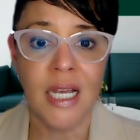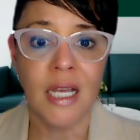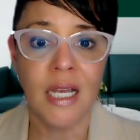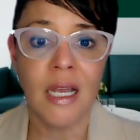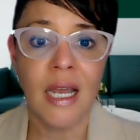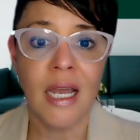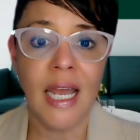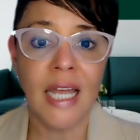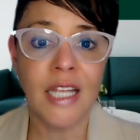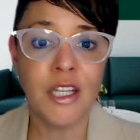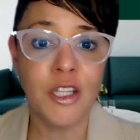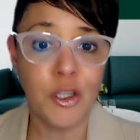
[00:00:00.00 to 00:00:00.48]

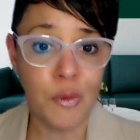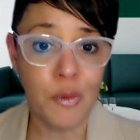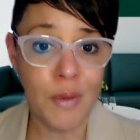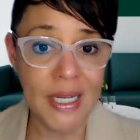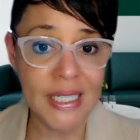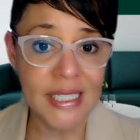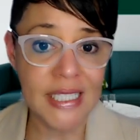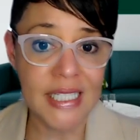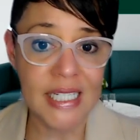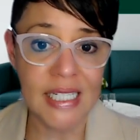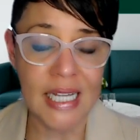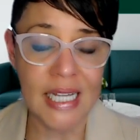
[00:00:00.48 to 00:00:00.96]
and
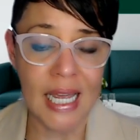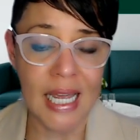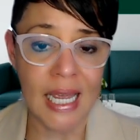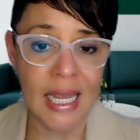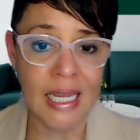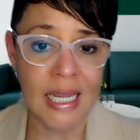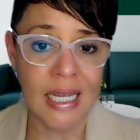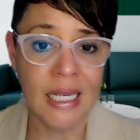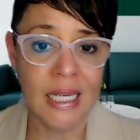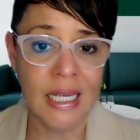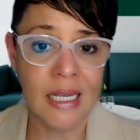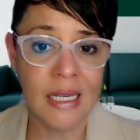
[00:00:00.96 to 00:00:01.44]

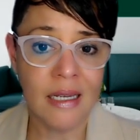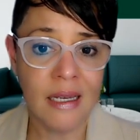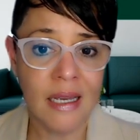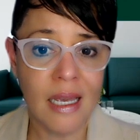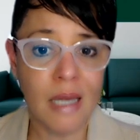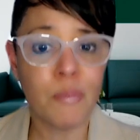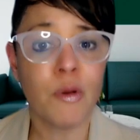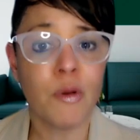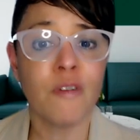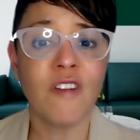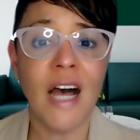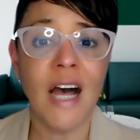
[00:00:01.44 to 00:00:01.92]
USDA and
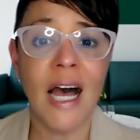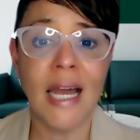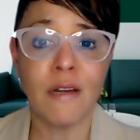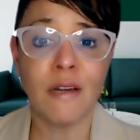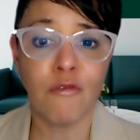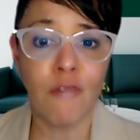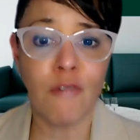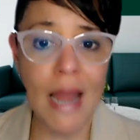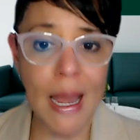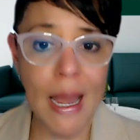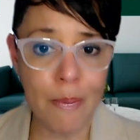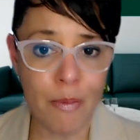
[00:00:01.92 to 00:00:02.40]
provide
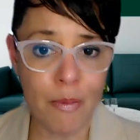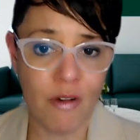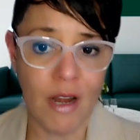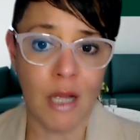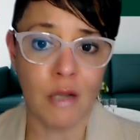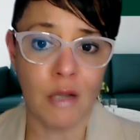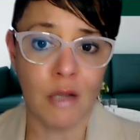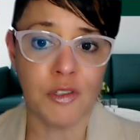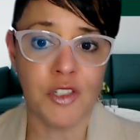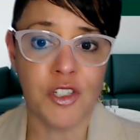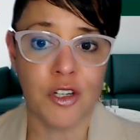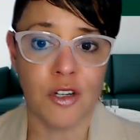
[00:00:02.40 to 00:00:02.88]

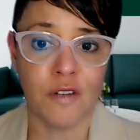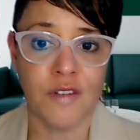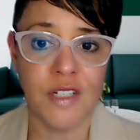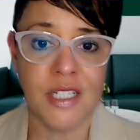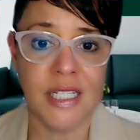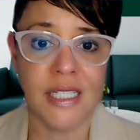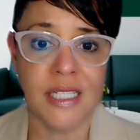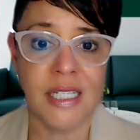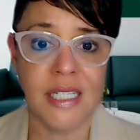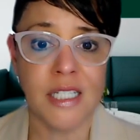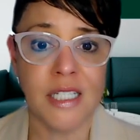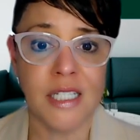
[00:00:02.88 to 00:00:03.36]
wraparound
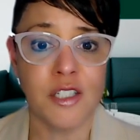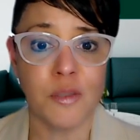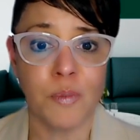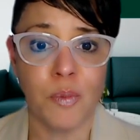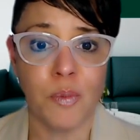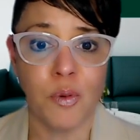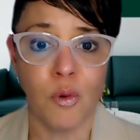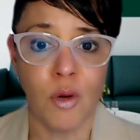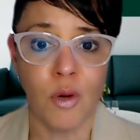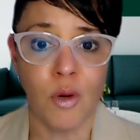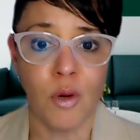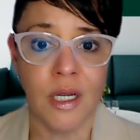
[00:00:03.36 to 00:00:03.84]
services and
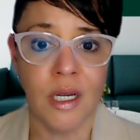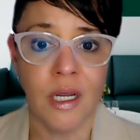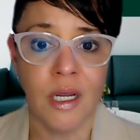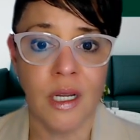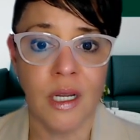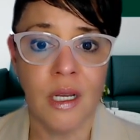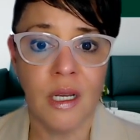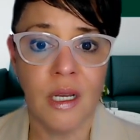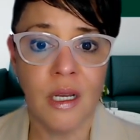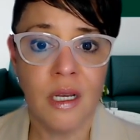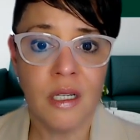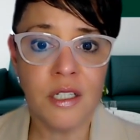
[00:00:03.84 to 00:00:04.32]
support
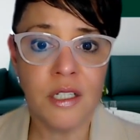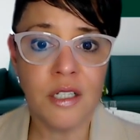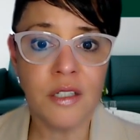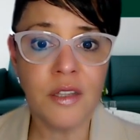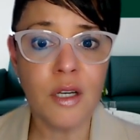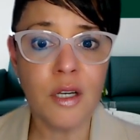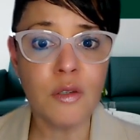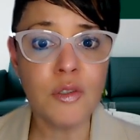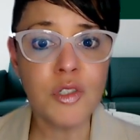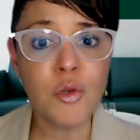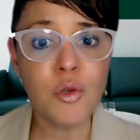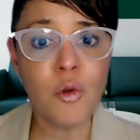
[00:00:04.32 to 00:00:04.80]
to
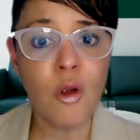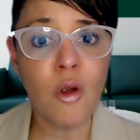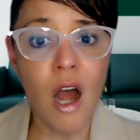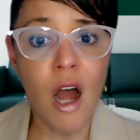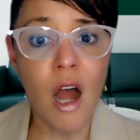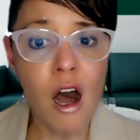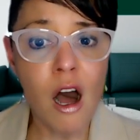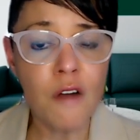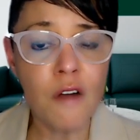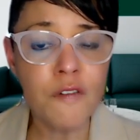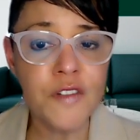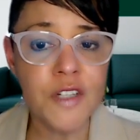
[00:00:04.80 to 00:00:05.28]
those who are
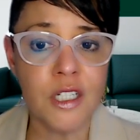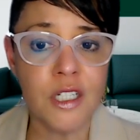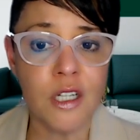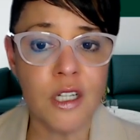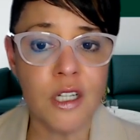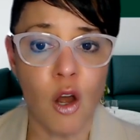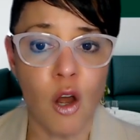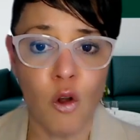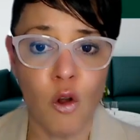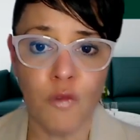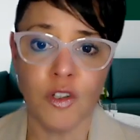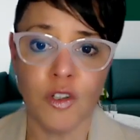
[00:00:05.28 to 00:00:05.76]
often
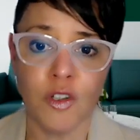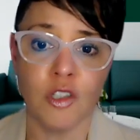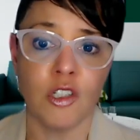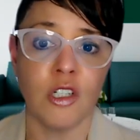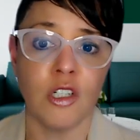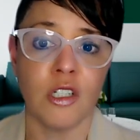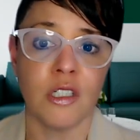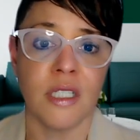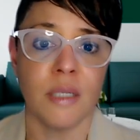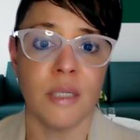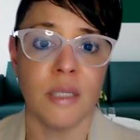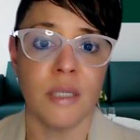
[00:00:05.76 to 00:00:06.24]

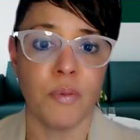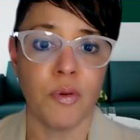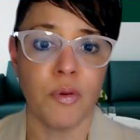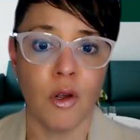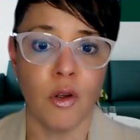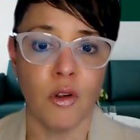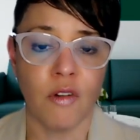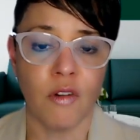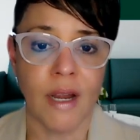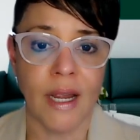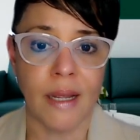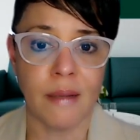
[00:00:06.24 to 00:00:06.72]
overlooked in
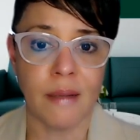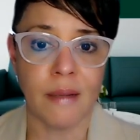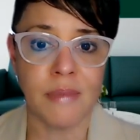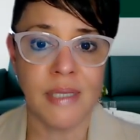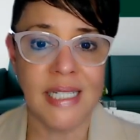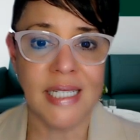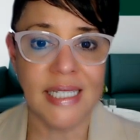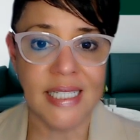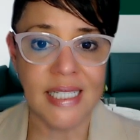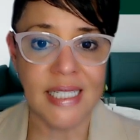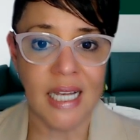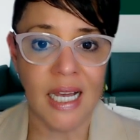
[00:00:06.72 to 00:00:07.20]
programs
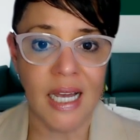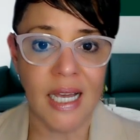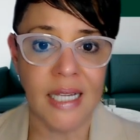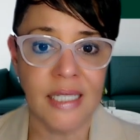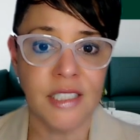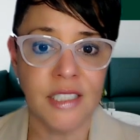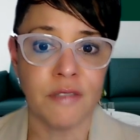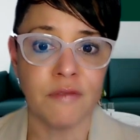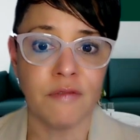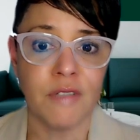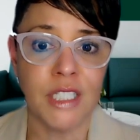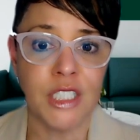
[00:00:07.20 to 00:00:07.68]
designed
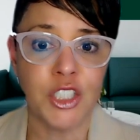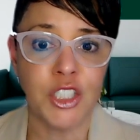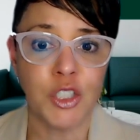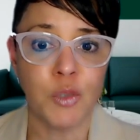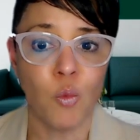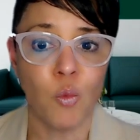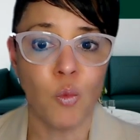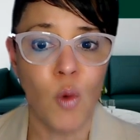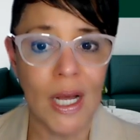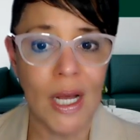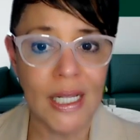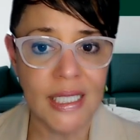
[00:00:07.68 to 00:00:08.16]
to reach
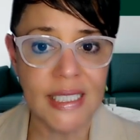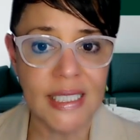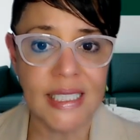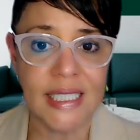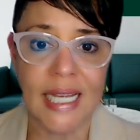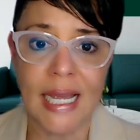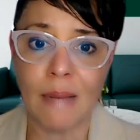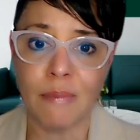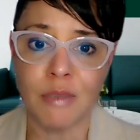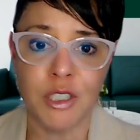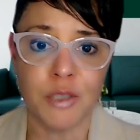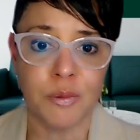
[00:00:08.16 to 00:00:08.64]

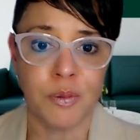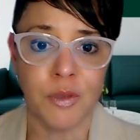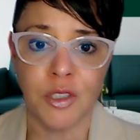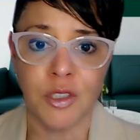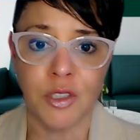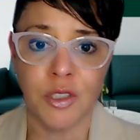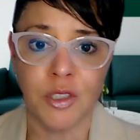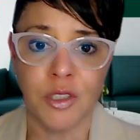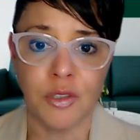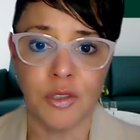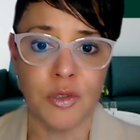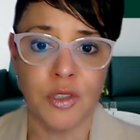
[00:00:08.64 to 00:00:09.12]
well-established
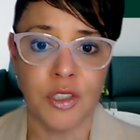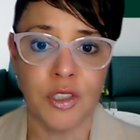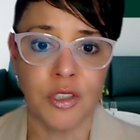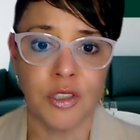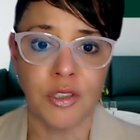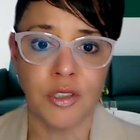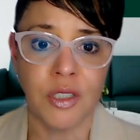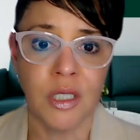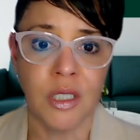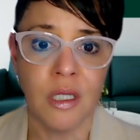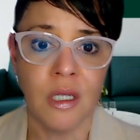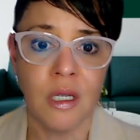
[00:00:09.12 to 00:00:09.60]
producers
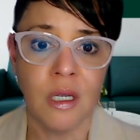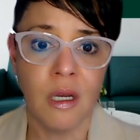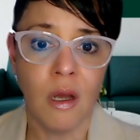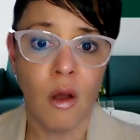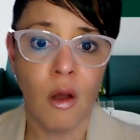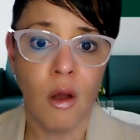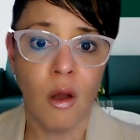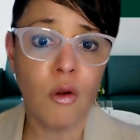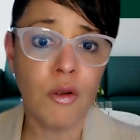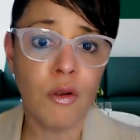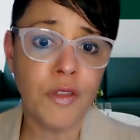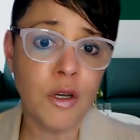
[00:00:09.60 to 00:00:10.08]

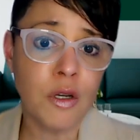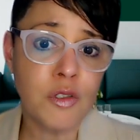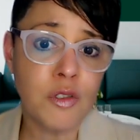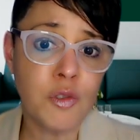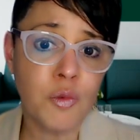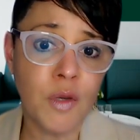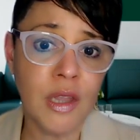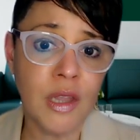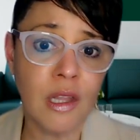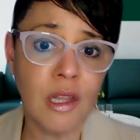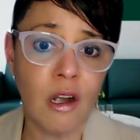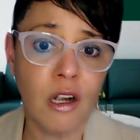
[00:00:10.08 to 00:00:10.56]
or those with
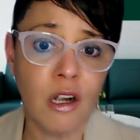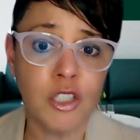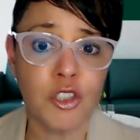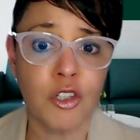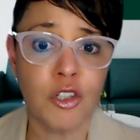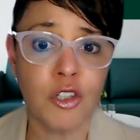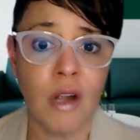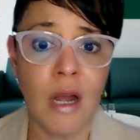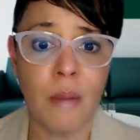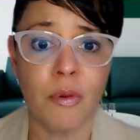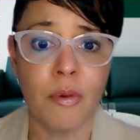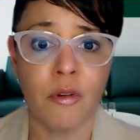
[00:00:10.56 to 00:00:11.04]
larger
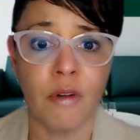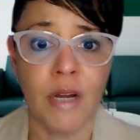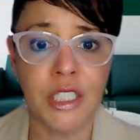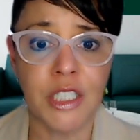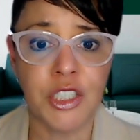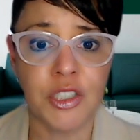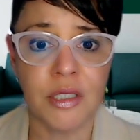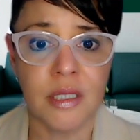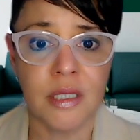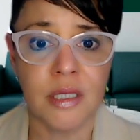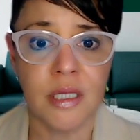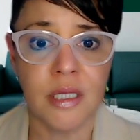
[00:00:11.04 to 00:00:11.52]
operations.